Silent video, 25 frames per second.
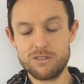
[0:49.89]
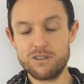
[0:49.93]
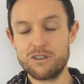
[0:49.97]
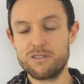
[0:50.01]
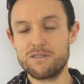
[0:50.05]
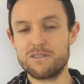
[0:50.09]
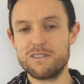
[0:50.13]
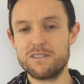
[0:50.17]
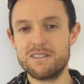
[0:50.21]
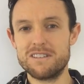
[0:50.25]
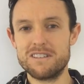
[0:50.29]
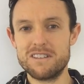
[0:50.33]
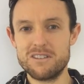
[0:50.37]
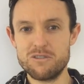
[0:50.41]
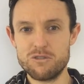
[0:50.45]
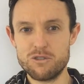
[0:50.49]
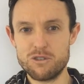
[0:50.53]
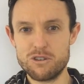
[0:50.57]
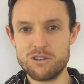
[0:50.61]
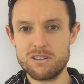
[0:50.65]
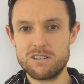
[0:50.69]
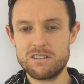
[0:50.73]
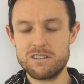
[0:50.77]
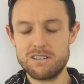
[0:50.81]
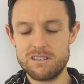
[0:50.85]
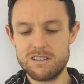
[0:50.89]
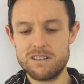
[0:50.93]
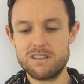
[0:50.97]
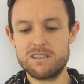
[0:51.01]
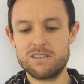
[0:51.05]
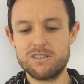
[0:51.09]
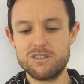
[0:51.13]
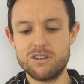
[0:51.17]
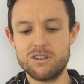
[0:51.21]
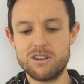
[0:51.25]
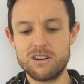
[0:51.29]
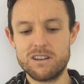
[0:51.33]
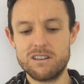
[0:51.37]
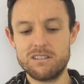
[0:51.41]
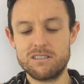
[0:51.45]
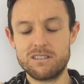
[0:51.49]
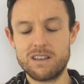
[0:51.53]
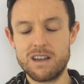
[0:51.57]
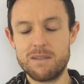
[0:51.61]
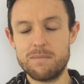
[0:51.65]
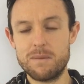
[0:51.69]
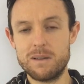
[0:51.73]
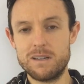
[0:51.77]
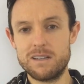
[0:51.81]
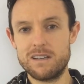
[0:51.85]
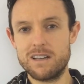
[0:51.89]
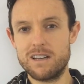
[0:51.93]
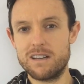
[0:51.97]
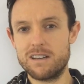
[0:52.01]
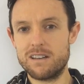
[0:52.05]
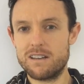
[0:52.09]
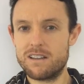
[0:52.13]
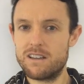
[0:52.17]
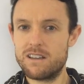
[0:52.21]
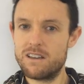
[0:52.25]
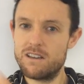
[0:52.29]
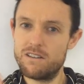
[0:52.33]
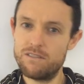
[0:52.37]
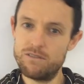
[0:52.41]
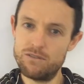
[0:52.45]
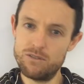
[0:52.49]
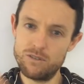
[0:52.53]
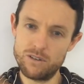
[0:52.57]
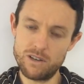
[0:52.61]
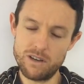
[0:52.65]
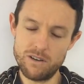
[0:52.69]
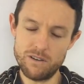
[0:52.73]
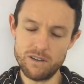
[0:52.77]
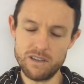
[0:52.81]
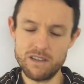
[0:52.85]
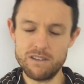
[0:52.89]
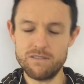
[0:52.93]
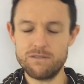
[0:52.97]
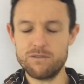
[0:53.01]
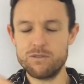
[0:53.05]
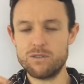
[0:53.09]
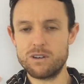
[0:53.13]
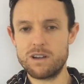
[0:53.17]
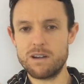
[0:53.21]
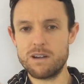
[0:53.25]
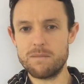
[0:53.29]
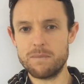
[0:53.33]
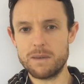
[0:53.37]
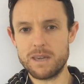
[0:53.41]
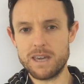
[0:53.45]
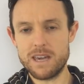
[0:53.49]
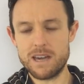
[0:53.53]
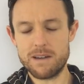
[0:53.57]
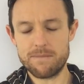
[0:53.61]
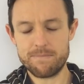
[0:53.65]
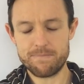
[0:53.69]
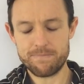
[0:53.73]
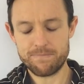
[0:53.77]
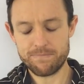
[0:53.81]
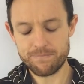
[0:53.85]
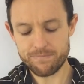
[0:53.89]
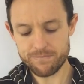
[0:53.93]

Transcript: not of continual use, this sock has come undone, foot going in, foot coming out.